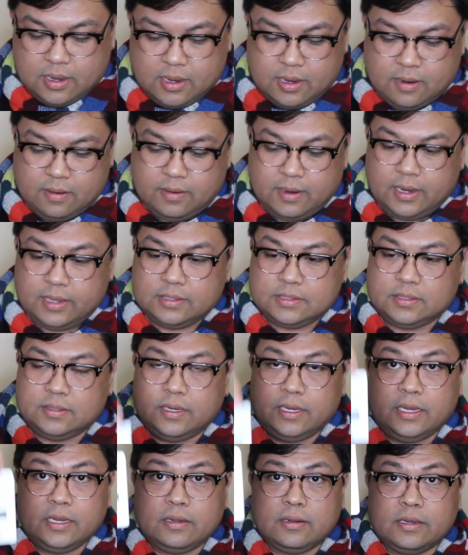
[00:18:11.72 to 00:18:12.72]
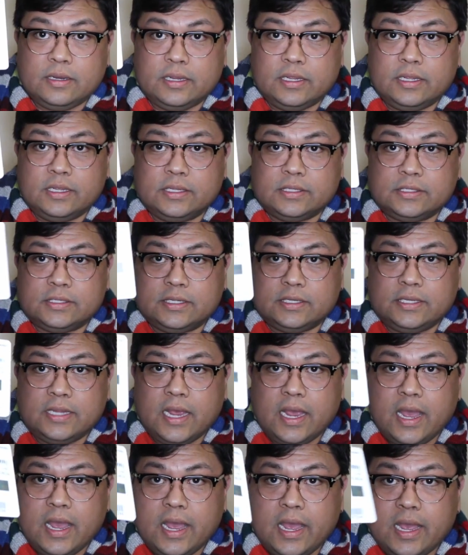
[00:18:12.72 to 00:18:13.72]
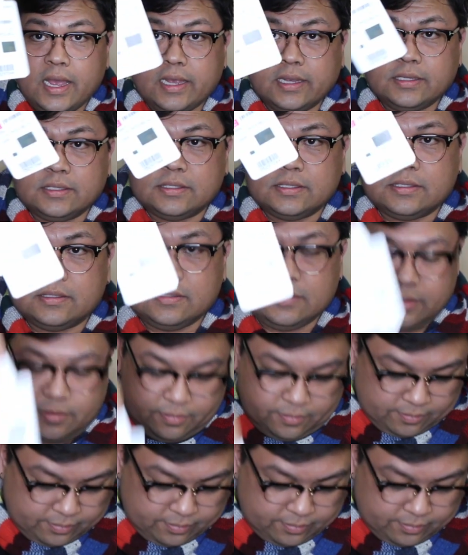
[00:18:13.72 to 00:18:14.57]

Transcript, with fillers: Alright, and so here is the tags.